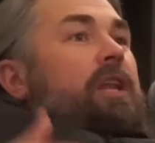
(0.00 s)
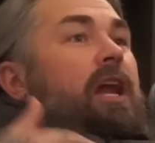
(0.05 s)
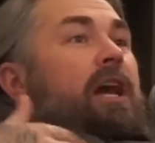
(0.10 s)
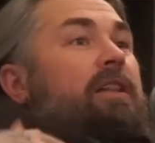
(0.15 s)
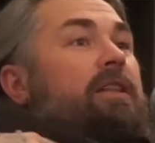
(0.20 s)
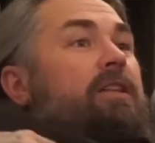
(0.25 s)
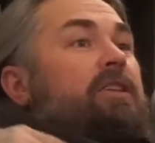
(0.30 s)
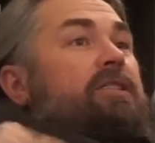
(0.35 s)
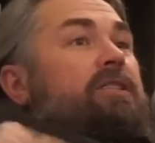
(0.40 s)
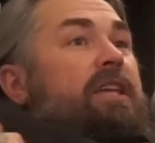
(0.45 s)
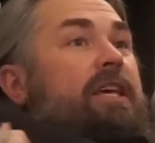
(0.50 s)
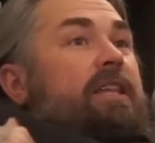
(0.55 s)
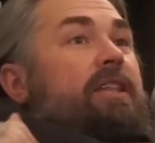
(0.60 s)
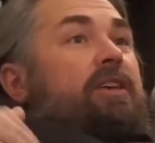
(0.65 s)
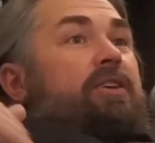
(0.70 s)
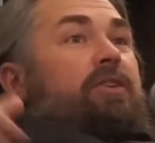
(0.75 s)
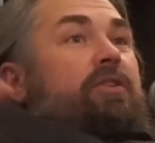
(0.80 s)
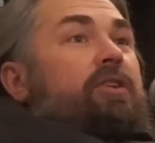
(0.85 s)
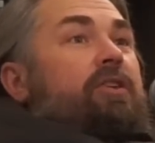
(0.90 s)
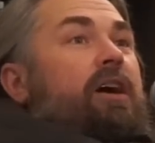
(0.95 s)
not to say
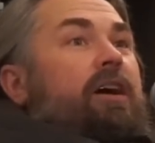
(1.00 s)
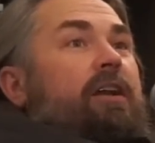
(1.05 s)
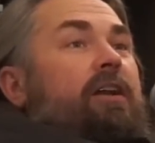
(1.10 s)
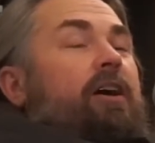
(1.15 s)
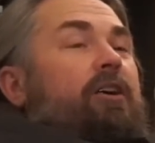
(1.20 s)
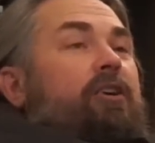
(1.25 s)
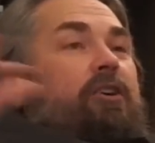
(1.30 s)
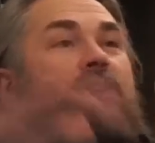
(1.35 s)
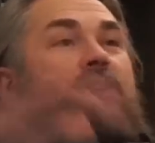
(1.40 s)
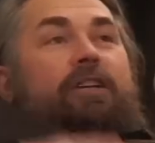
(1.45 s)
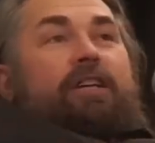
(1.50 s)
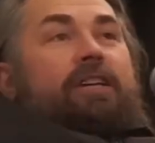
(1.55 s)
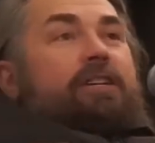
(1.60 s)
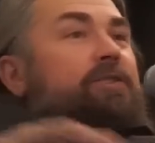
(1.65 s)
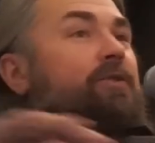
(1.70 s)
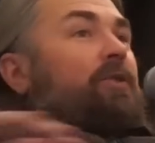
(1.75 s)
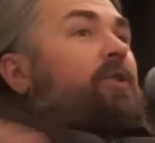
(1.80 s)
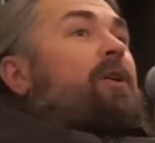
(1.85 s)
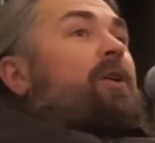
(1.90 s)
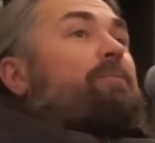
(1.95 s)
that you're not a good
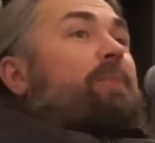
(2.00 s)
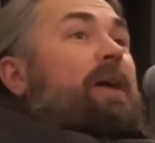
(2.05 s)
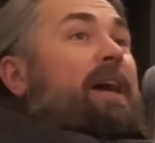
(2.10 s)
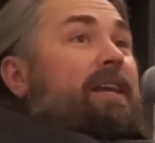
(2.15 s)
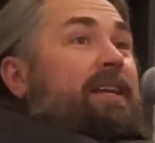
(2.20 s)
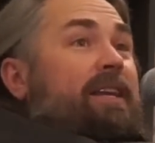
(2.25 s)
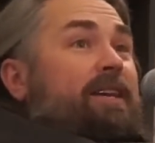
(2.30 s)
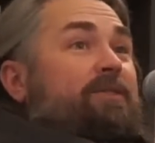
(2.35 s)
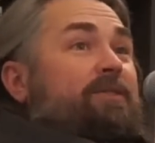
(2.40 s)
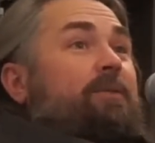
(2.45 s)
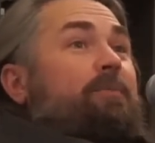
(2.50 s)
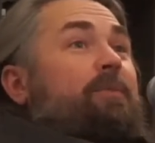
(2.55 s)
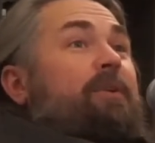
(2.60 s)
kisser or a bad kisser.